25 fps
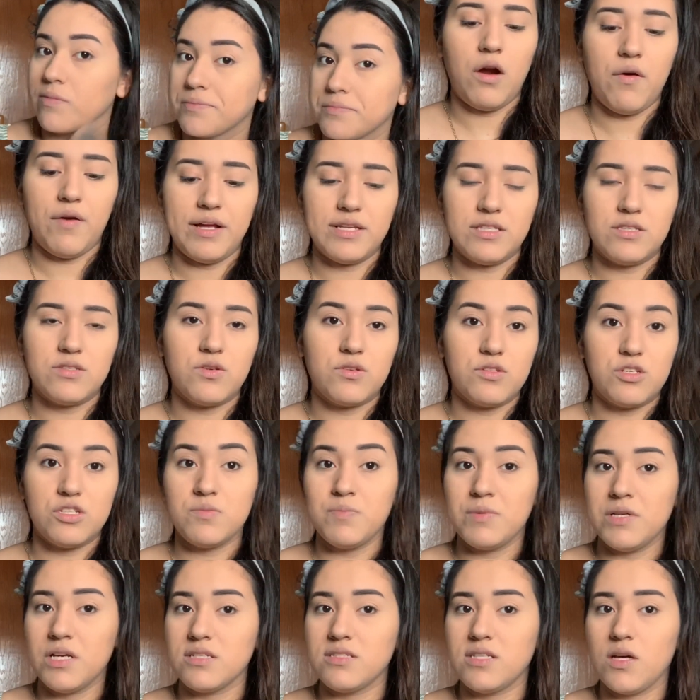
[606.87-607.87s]
Alright, so
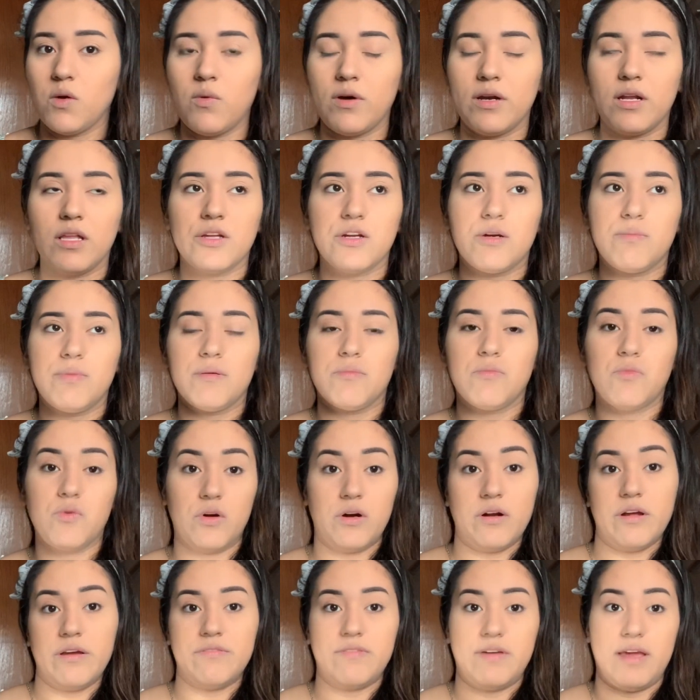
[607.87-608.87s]
just because I want a little bit more
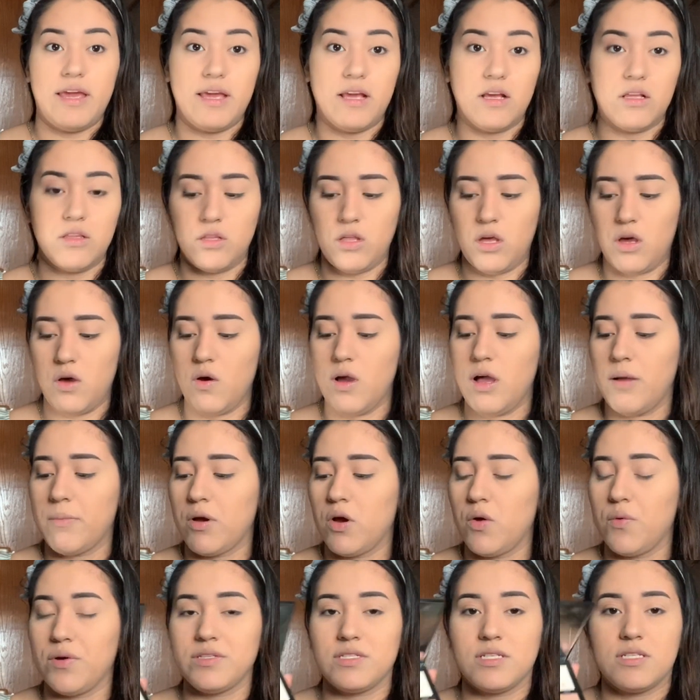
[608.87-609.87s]
of a glow, I'm
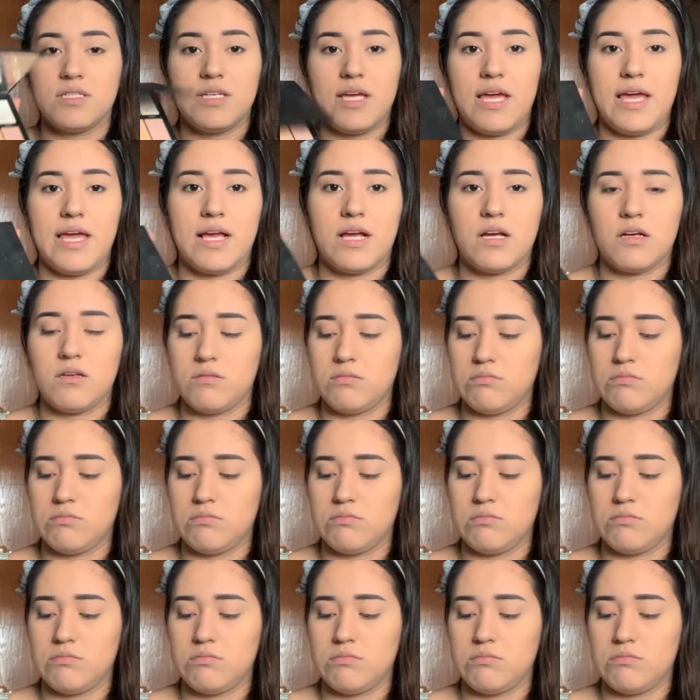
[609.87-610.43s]
going to take